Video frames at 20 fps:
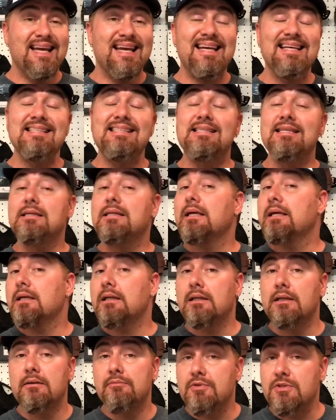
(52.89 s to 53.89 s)

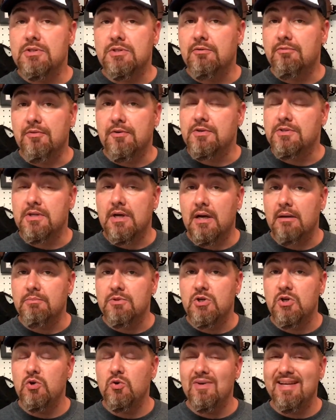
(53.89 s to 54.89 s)
Incidentally, if this is your first time
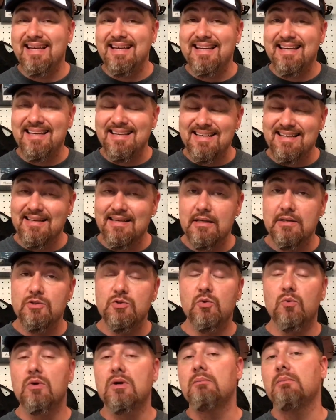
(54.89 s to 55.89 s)
tuning in
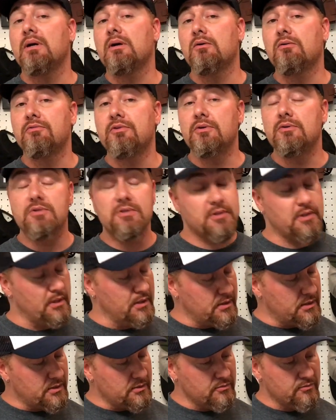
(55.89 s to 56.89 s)
to one of my reviews,
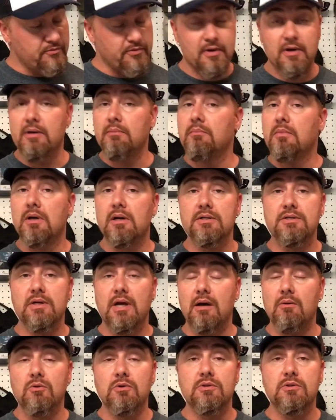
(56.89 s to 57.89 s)
thank you very much.
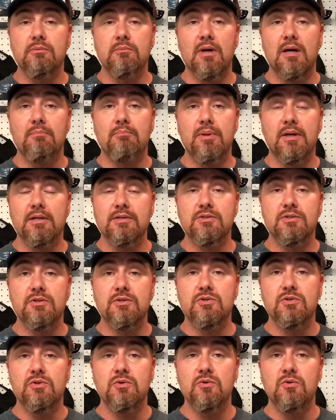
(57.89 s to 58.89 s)
I will do my
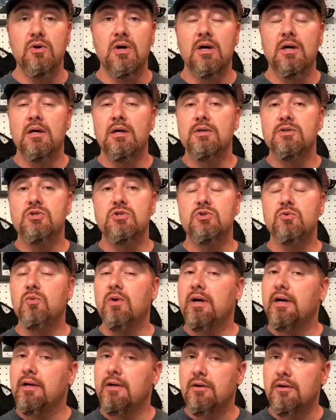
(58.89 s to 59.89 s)
best to
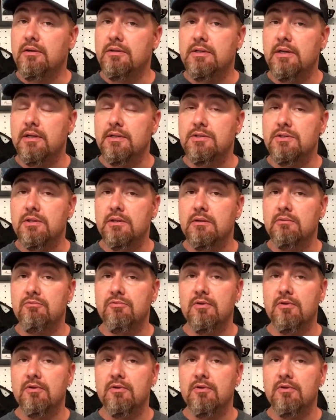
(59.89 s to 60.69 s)
sway your attention